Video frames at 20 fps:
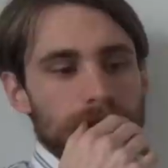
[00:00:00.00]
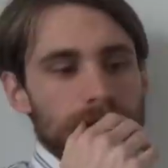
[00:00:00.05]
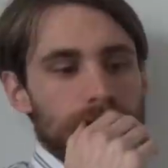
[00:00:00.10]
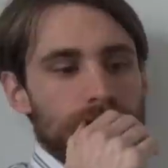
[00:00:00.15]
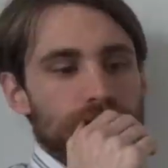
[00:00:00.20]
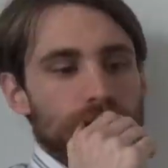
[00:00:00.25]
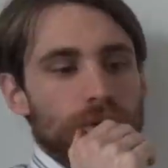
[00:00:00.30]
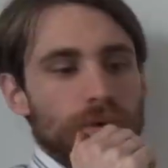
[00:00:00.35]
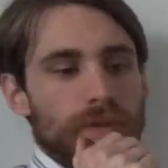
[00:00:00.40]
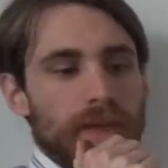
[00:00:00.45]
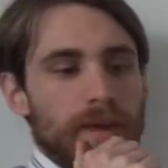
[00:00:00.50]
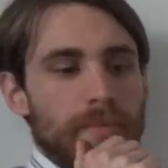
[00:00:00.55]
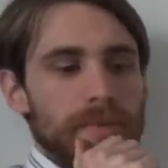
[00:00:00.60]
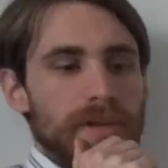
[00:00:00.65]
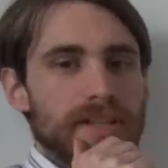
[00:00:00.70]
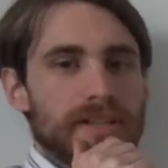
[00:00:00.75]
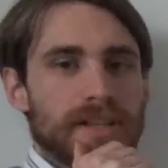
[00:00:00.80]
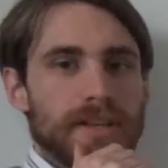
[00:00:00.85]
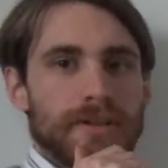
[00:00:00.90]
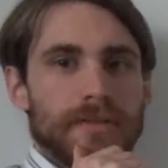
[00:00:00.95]
So that
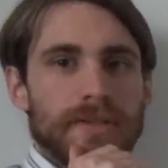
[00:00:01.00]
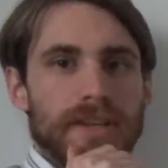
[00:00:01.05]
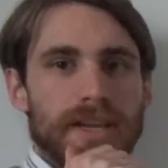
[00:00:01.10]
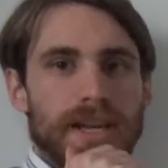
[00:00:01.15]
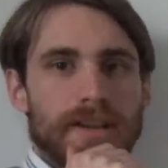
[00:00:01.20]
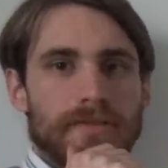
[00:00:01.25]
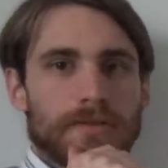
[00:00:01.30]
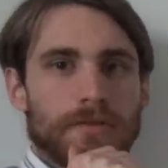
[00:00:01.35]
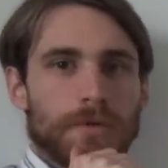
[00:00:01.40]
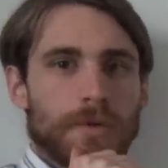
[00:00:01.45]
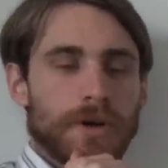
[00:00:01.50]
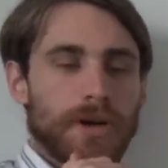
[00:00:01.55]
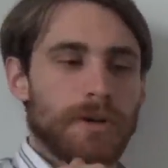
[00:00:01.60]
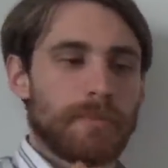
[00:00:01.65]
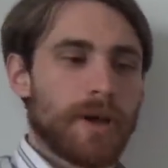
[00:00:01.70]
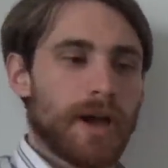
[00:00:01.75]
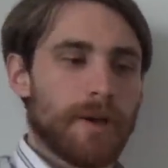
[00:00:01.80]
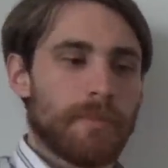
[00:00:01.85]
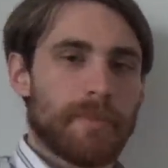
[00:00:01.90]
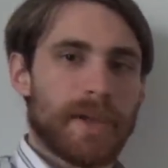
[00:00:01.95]
means that you then have to worry
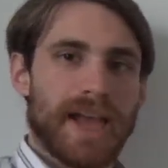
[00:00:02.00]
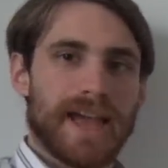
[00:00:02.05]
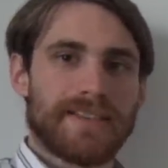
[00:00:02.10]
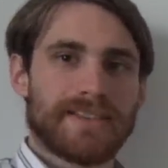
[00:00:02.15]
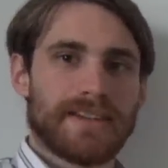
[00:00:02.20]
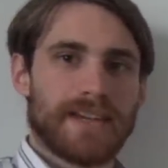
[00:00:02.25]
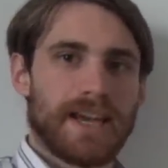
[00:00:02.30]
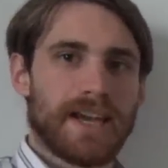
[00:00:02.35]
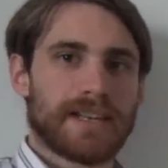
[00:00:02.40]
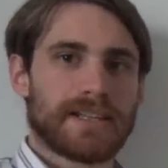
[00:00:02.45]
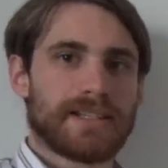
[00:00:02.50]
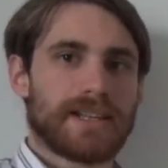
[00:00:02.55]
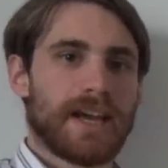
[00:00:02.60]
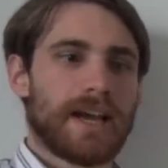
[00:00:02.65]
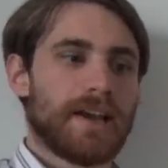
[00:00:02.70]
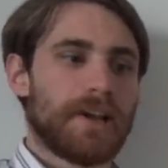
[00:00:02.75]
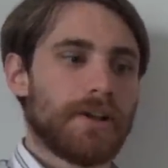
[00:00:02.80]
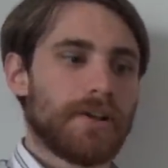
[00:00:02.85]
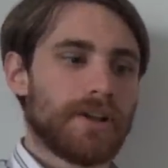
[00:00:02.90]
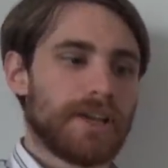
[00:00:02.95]
about Path to
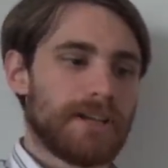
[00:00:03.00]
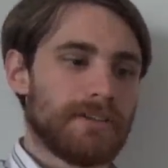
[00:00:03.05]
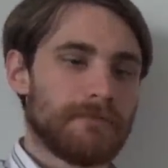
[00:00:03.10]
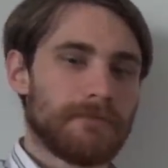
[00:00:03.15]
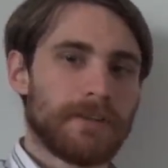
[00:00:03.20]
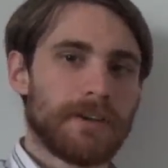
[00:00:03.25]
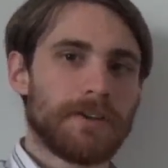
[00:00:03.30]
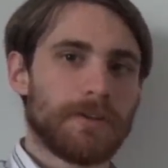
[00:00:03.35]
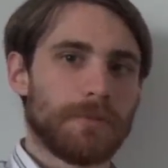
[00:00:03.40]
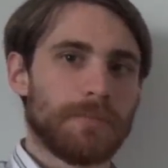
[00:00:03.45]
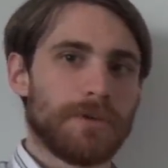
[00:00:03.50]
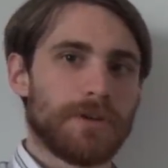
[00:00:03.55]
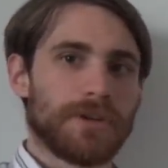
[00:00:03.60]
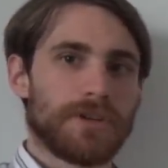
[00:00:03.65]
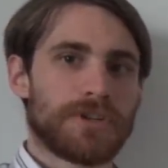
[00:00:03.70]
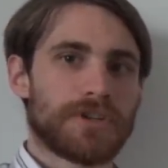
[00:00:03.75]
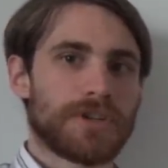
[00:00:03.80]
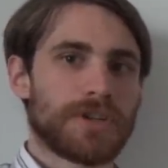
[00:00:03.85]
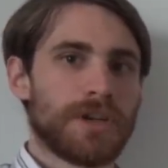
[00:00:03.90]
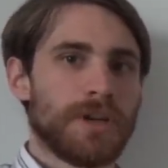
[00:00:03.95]
Exile and Fatal
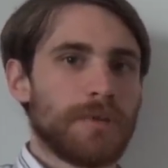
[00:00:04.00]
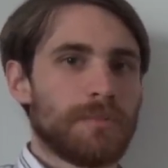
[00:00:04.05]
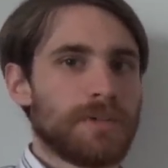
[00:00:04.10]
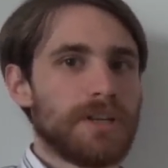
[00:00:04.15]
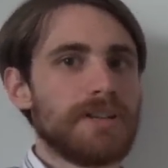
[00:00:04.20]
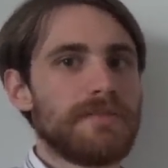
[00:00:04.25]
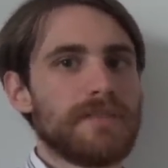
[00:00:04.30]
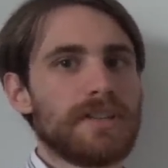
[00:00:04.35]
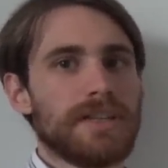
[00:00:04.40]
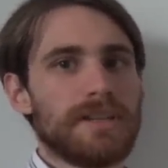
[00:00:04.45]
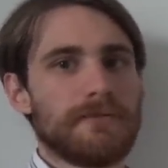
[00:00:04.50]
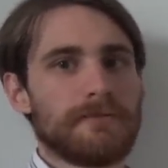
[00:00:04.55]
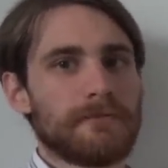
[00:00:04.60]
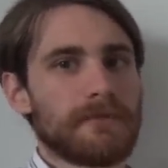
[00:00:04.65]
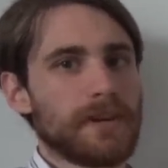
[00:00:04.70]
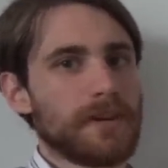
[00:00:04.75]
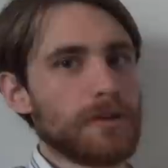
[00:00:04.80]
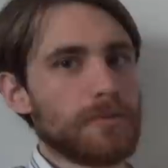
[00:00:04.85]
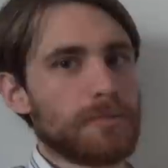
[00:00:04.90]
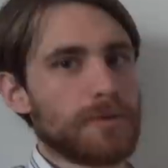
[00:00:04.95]
Push, but even then
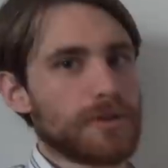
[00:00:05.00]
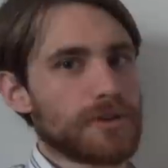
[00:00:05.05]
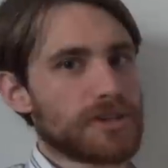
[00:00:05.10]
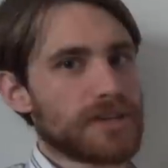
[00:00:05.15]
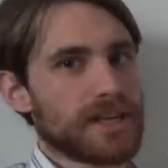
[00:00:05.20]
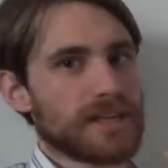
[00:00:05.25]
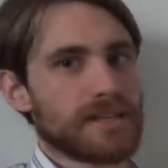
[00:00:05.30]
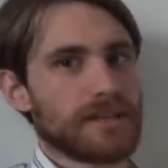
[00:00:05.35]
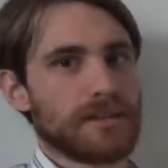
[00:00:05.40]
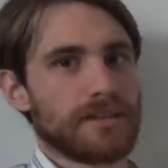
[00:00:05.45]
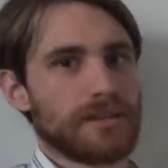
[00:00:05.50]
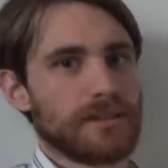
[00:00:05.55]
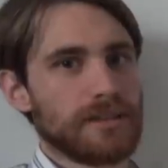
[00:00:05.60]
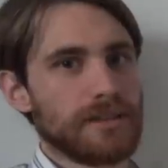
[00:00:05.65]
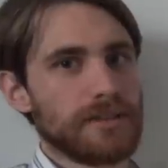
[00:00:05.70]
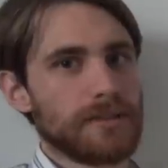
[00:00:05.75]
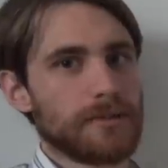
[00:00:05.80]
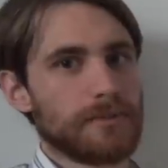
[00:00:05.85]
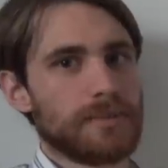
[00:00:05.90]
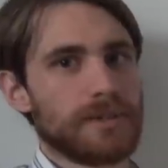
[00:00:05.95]
Fatal Push has a
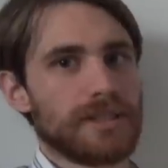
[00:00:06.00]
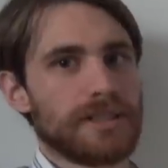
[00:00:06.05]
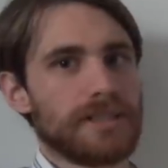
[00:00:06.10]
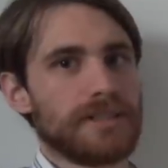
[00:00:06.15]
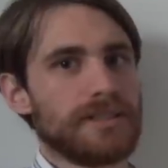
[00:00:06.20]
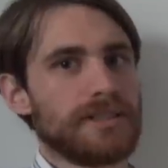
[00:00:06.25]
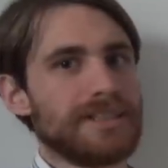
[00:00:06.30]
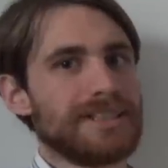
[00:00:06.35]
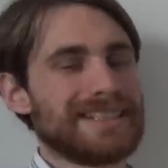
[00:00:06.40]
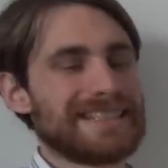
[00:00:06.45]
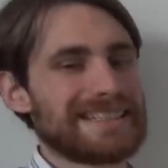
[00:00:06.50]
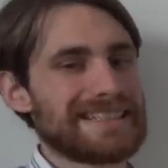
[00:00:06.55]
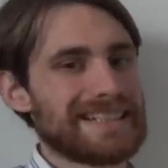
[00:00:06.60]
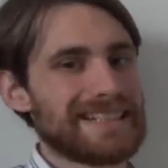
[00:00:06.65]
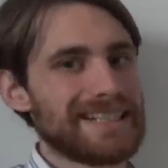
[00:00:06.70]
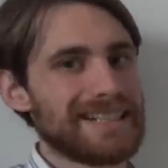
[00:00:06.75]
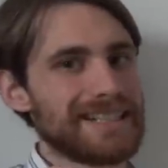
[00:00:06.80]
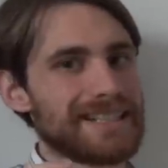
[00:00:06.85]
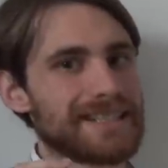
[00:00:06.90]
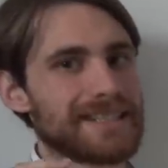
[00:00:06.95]
little bit...
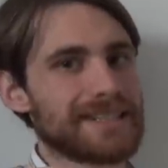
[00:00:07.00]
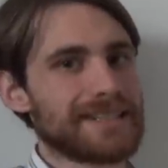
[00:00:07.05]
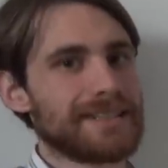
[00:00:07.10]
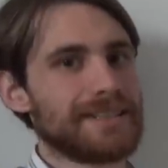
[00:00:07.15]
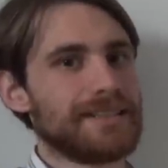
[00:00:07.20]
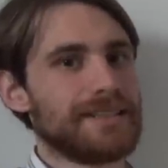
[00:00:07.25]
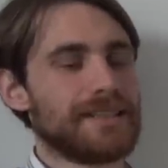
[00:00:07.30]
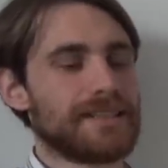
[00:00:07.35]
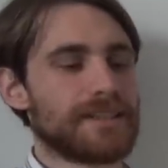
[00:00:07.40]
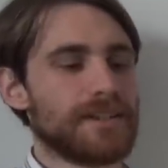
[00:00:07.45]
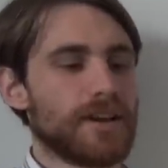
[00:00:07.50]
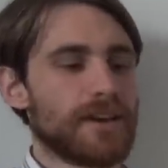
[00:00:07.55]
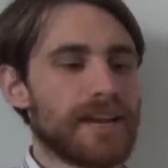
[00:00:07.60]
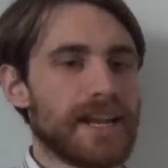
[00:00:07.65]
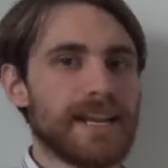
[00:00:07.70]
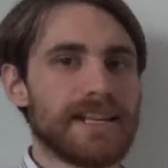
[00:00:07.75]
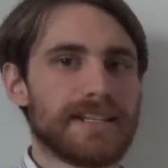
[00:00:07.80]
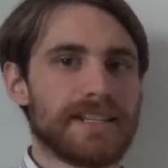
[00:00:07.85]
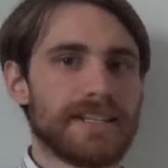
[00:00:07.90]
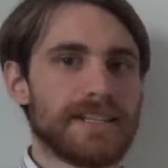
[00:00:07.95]
It's, it's not
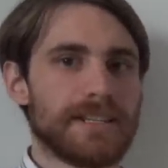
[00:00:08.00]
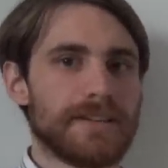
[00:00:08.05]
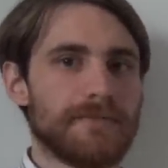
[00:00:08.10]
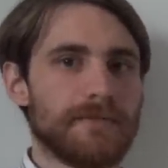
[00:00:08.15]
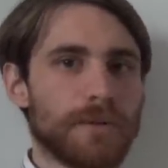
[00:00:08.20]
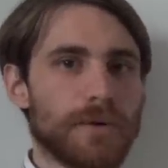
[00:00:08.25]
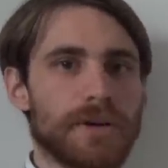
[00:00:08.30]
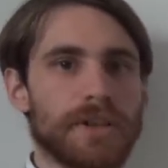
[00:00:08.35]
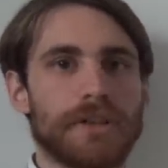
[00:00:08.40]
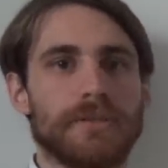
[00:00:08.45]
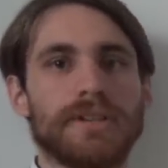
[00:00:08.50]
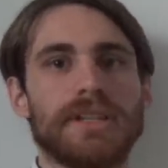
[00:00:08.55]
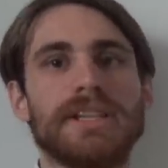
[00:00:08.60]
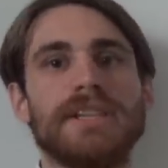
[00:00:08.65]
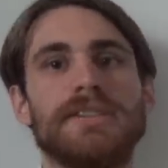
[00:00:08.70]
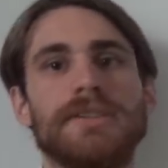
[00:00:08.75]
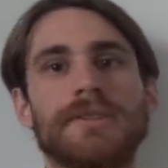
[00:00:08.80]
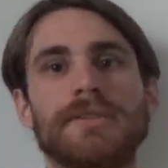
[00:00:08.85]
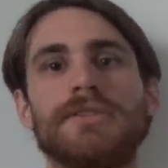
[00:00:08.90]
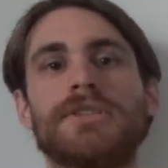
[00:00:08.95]
as easy for it, they'll
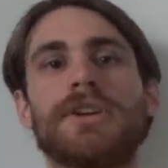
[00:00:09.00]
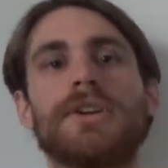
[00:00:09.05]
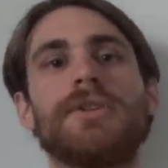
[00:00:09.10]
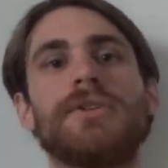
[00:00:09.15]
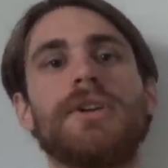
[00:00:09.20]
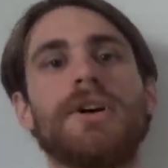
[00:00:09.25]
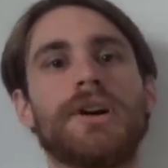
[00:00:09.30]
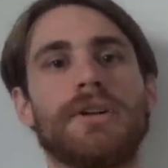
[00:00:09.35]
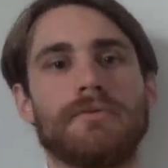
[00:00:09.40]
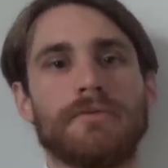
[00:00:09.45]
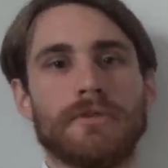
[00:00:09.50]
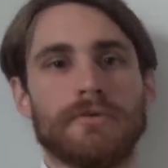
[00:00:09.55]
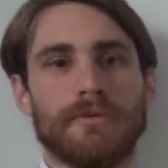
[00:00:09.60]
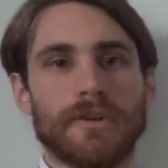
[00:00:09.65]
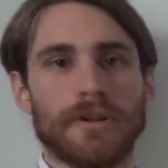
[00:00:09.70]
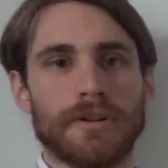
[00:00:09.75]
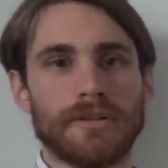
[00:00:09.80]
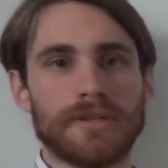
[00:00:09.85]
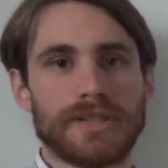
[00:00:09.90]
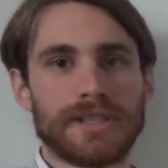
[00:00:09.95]
need to turn on
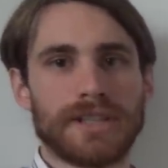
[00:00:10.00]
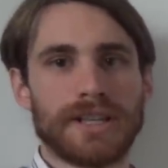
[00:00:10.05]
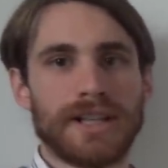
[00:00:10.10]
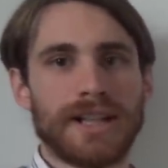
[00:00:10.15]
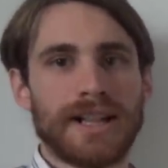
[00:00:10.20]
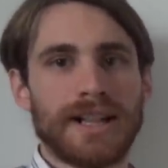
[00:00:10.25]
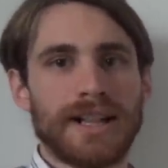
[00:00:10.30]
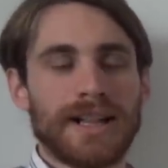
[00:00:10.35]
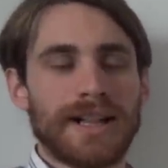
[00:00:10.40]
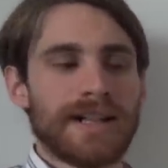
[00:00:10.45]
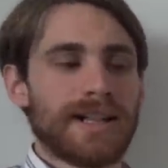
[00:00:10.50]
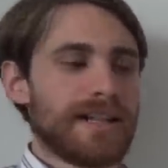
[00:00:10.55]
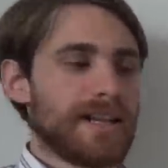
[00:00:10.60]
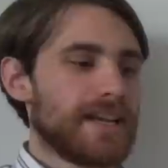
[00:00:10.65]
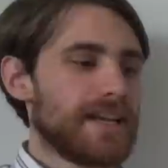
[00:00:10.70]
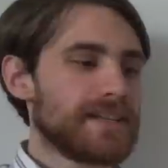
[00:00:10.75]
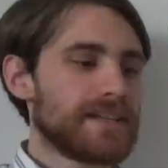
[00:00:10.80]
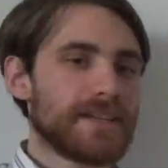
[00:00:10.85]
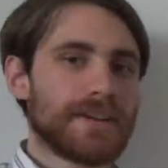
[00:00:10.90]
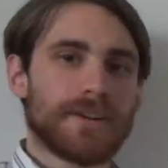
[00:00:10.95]
Revolt.
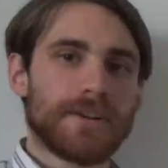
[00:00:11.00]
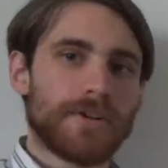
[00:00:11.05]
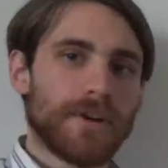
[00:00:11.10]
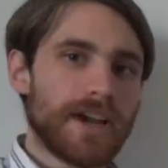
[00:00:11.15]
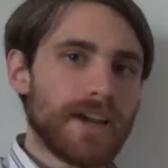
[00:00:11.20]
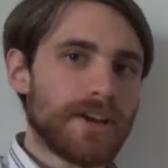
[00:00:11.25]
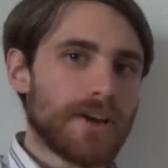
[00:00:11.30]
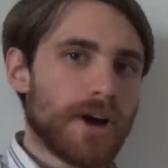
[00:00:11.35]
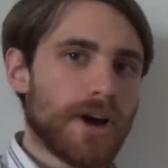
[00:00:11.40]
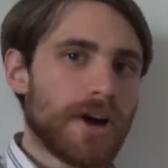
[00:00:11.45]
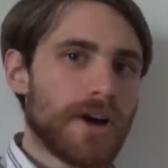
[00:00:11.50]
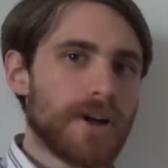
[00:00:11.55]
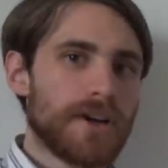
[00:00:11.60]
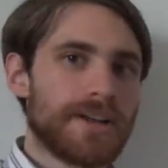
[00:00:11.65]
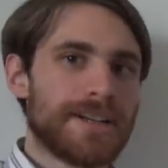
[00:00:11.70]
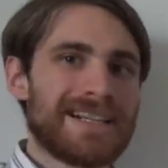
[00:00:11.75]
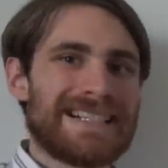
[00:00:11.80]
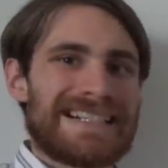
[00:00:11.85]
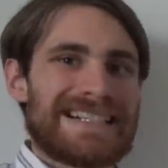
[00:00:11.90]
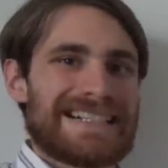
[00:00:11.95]
Is it a great
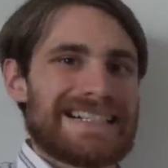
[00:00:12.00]
card?